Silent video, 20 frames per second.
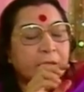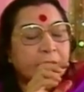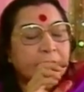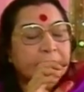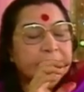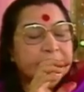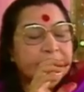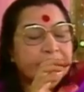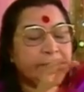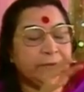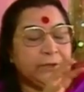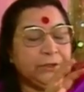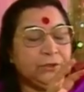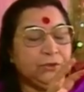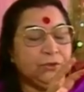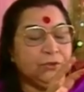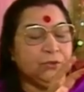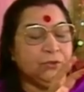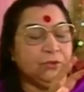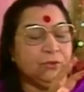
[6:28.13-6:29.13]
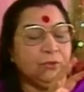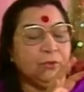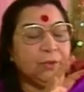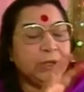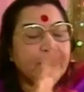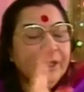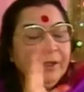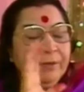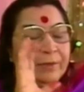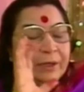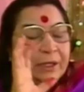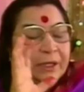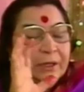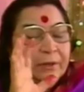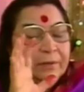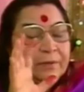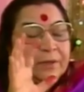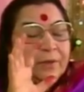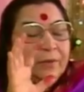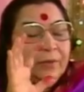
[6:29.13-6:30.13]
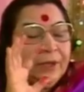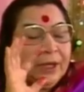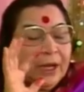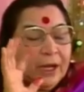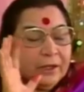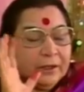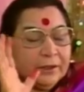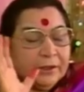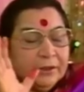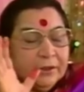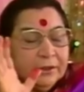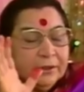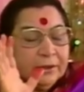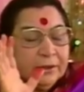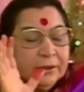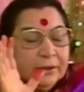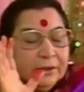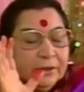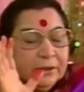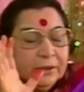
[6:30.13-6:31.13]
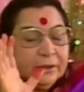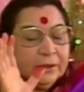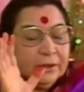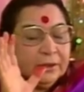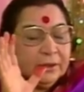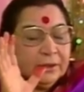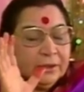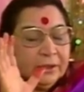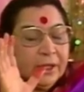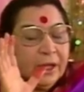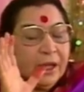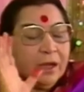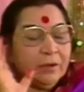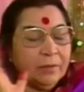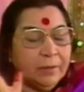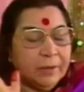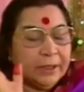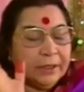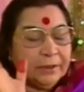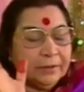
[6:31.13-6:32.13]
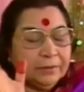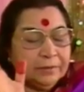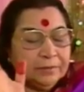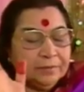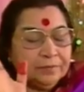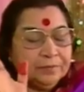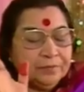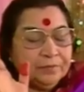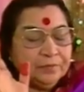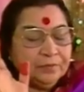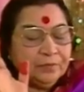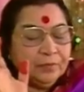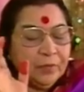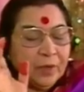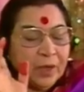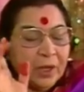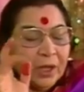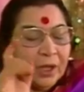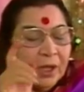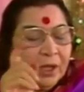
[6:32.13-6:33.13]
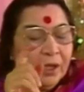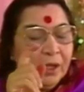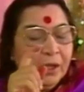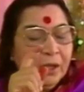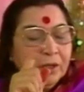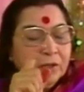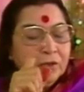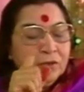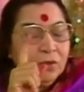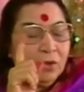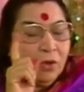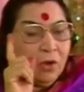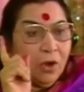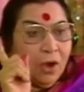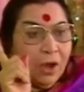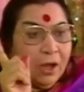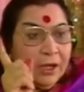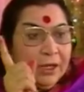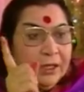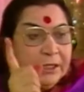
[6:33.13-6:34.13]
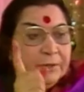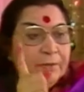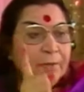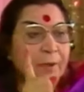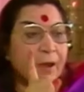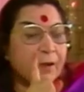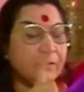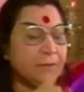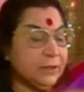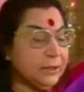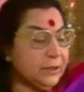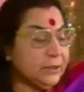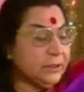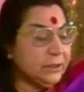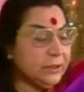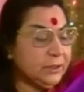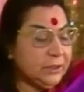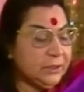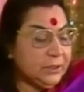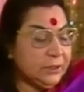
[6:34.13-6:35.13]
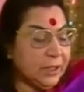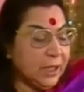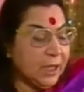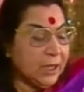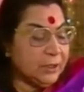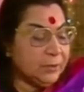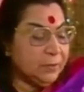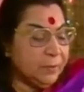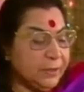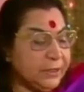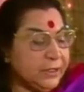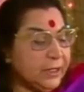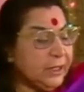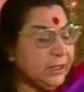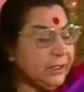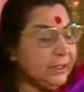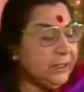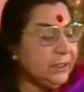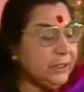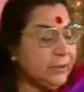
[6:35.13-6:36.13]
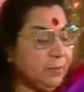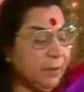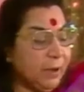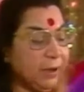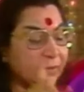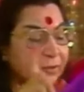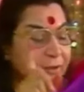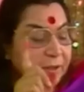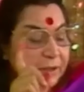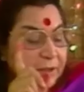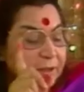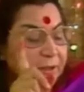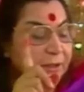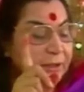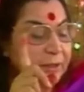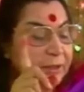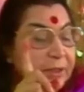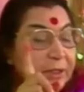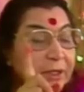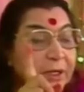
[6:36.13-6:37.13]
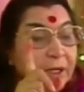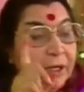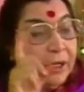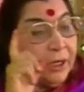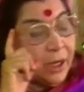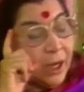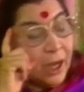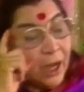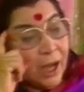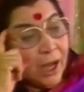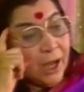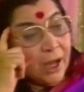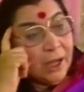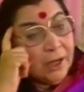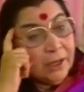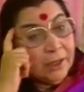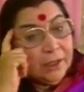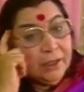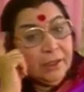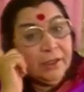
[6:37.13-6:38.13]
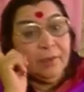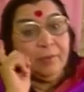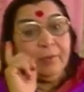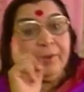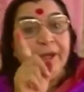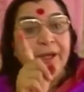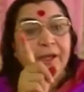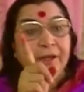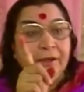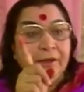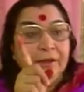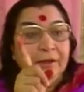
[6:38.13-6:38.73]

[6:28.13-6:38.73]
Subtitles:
Is the Vishnu when he becomes the Virat, the Akbar. So all his powers, these are especially these powers, are in the brain.